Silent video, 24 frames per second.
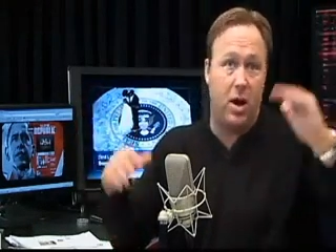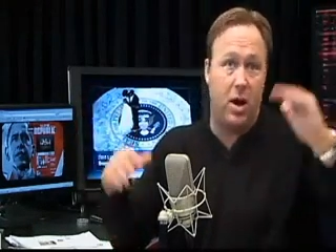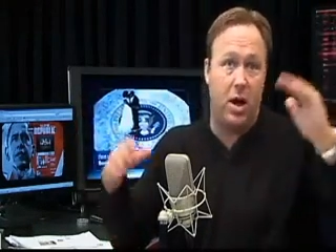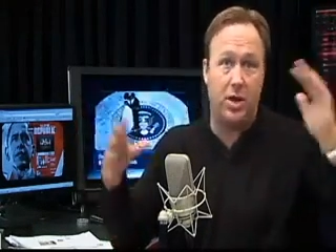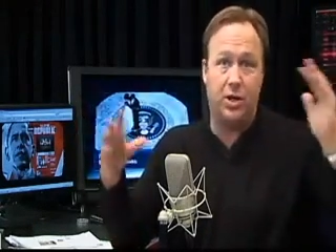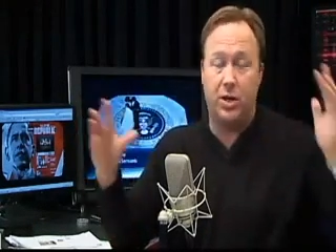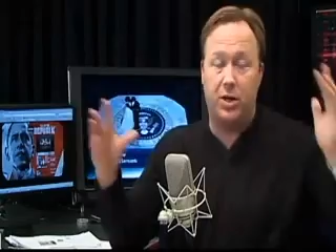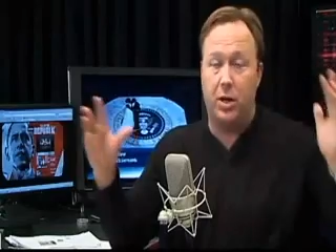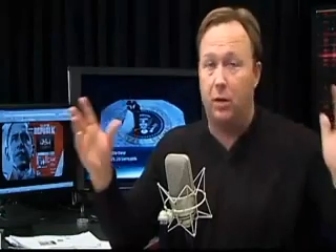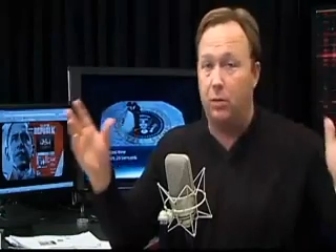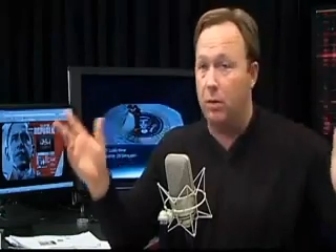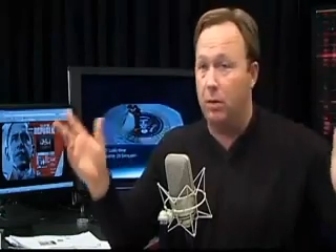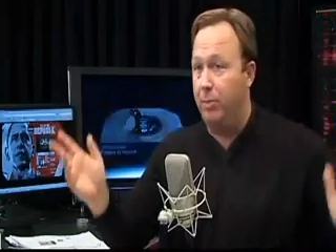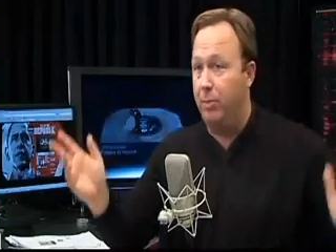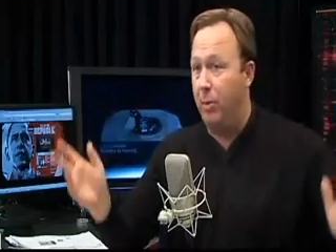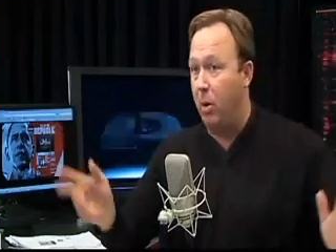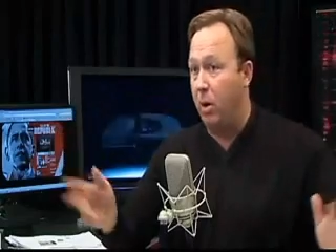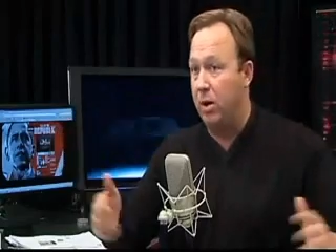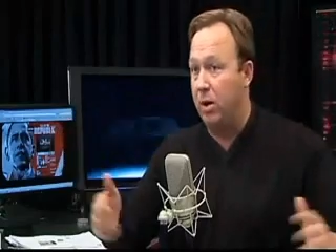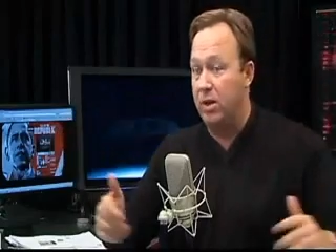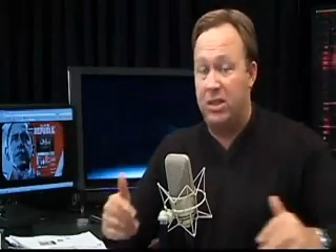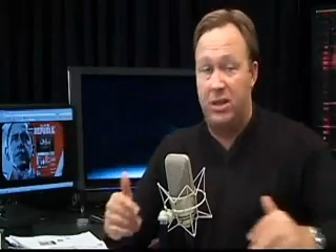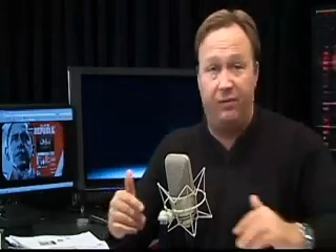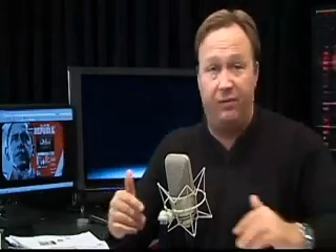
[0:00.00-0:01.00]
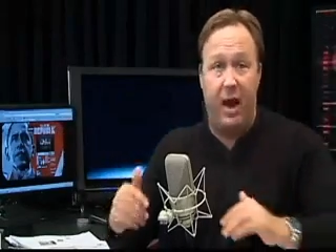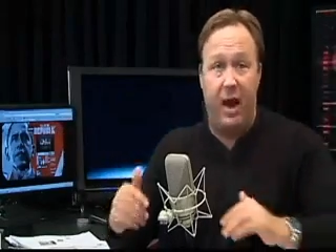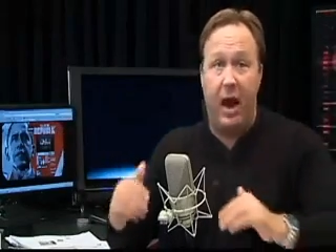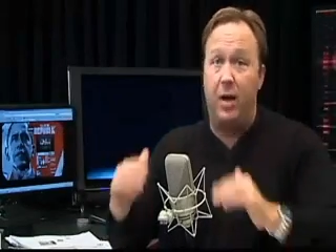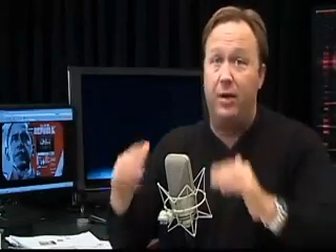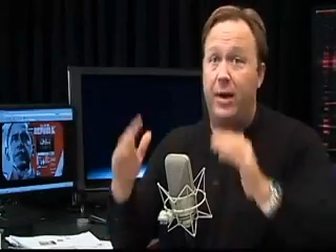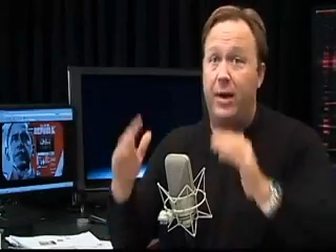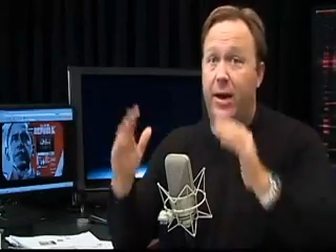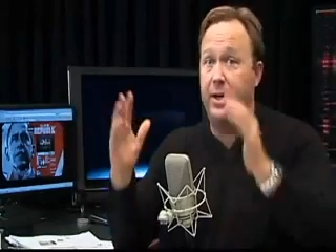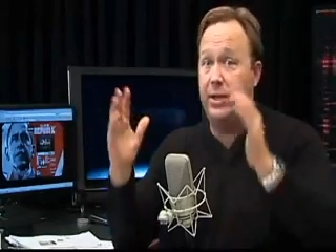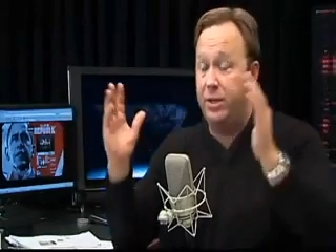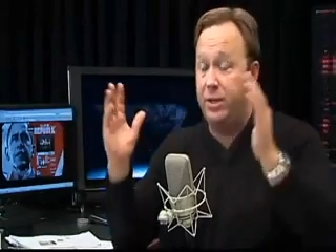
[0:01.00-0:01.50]
congressional reports, the
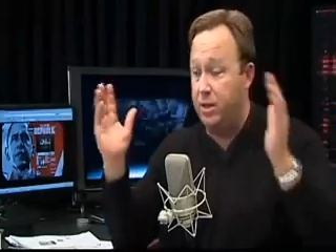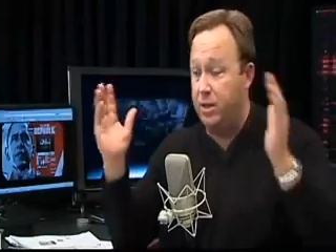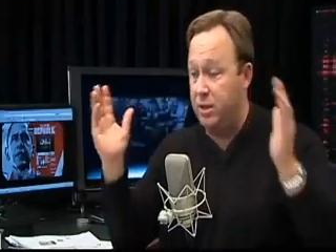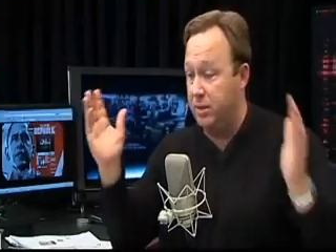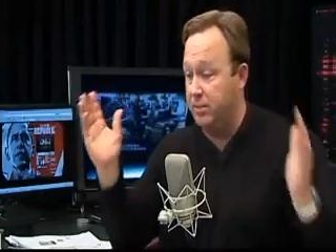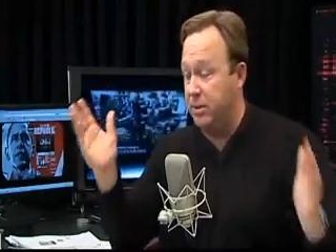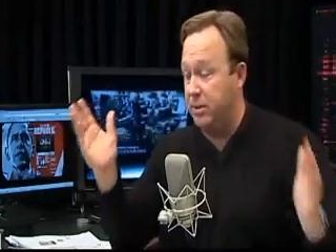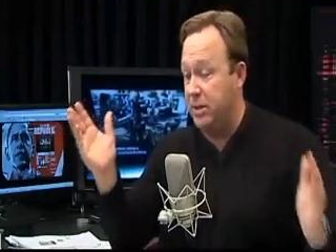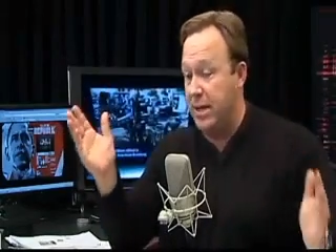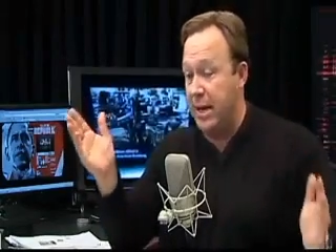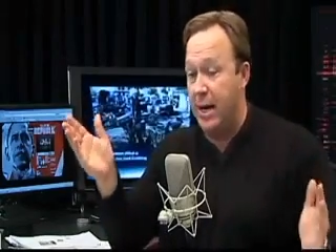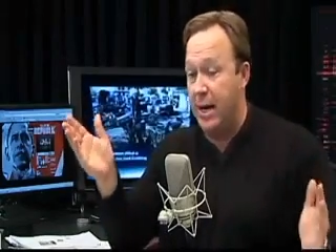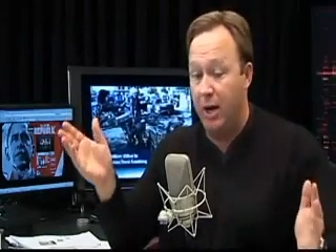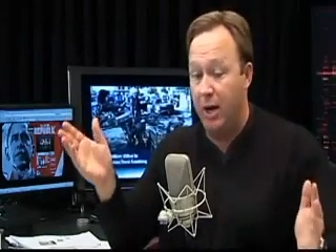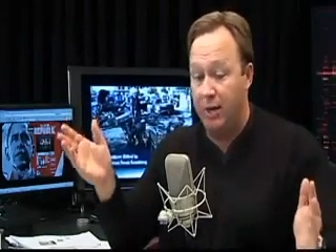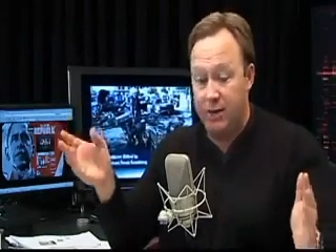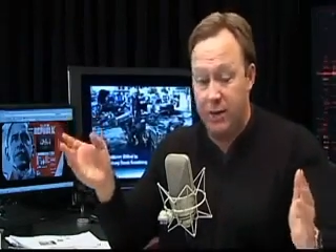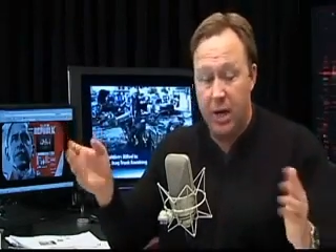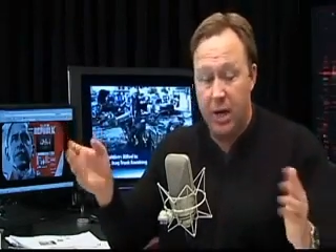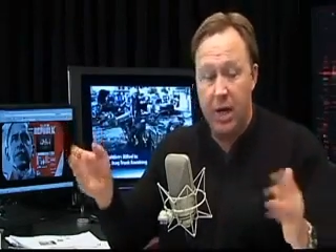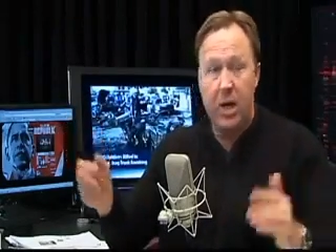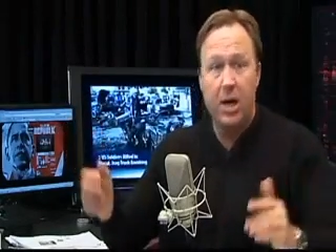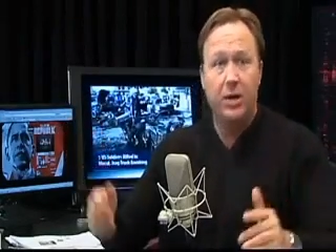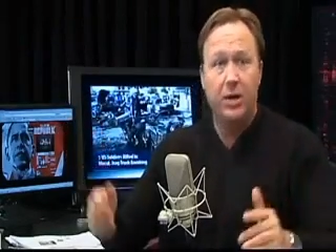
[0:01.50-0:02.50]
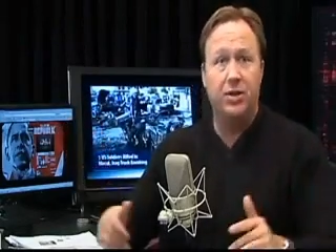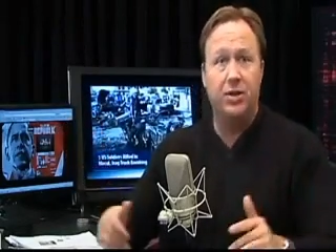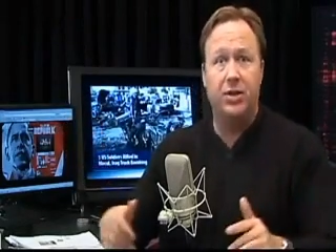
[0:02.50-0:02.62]
foundations themselves,